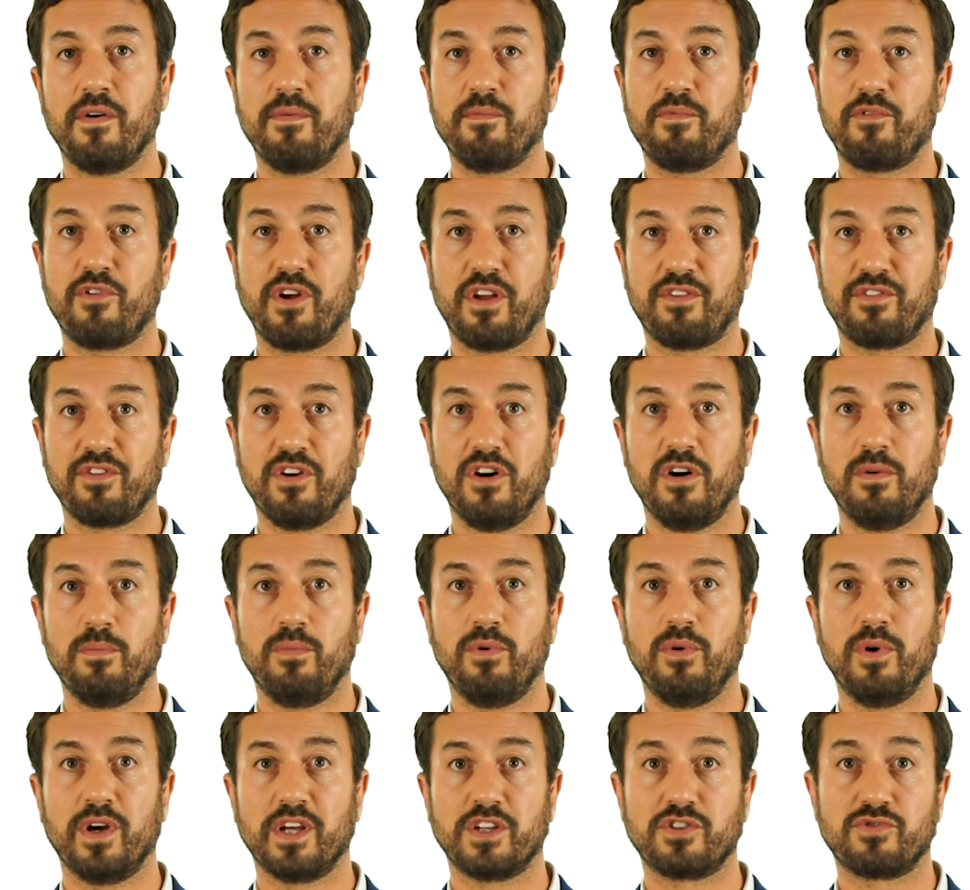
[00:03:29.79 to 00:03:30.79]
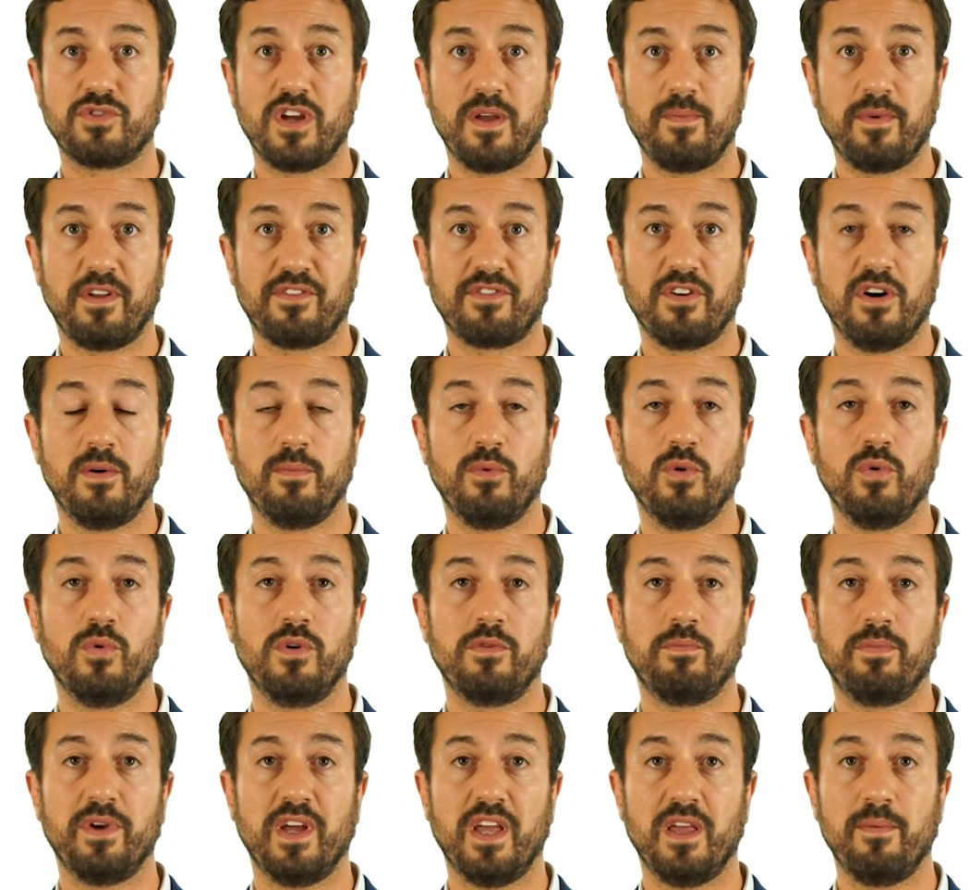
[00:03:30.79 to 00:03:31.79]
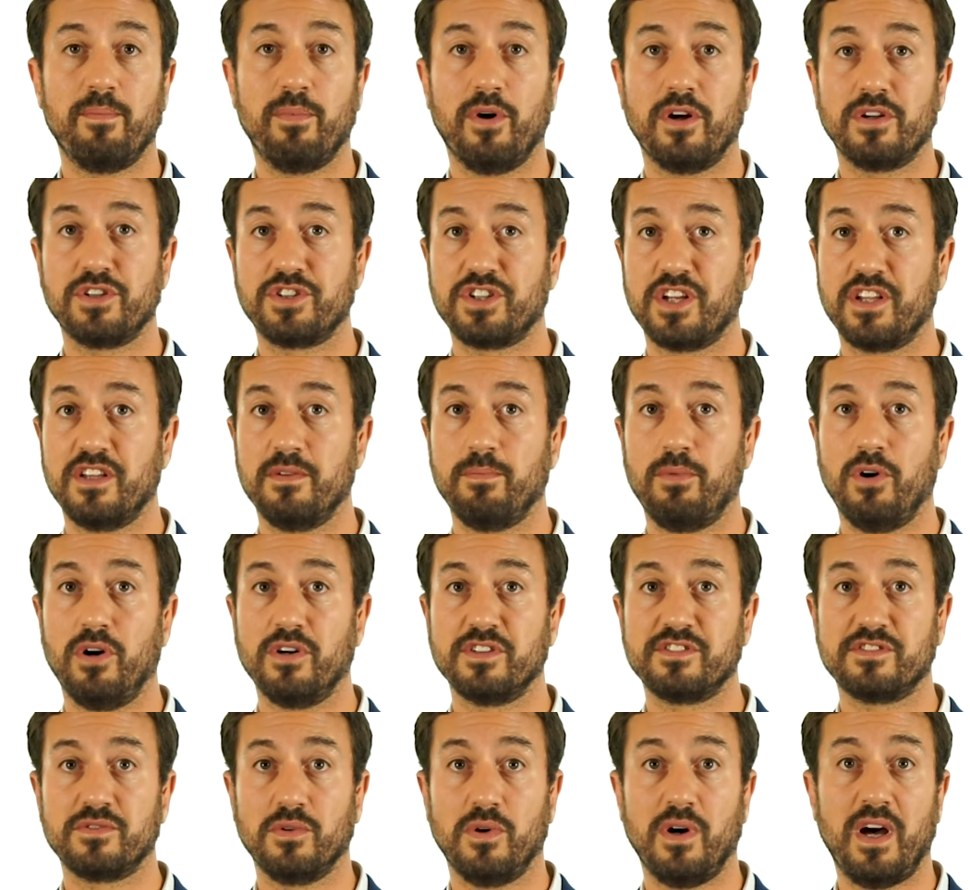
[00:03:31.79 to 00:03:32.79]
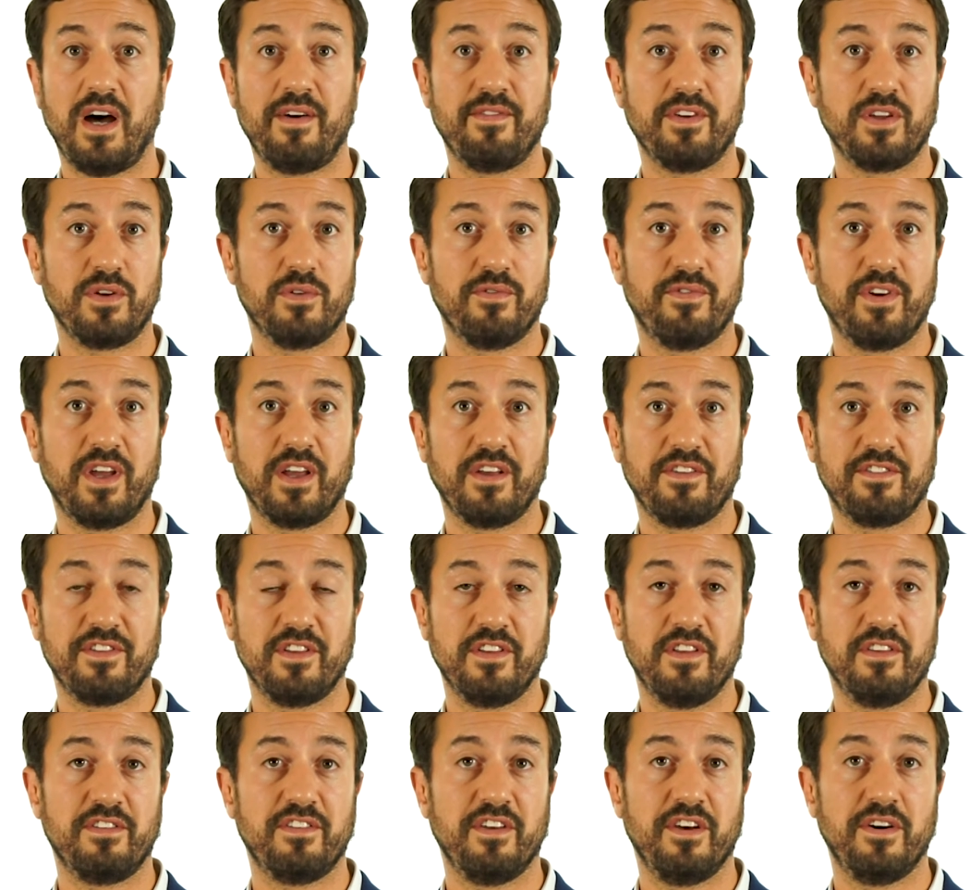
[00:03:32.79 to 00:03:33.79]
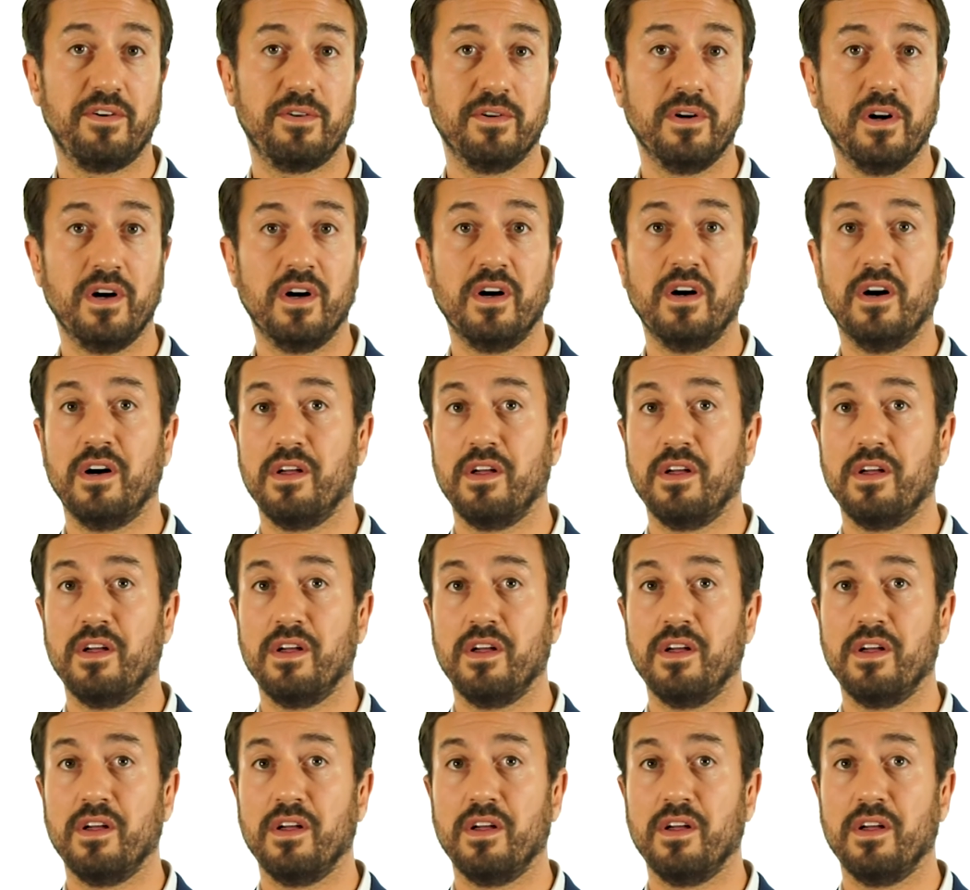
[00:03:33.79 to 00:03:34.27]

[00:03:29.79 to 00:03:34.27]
for example, extreme example would be punching the boss or having your fingers in the till,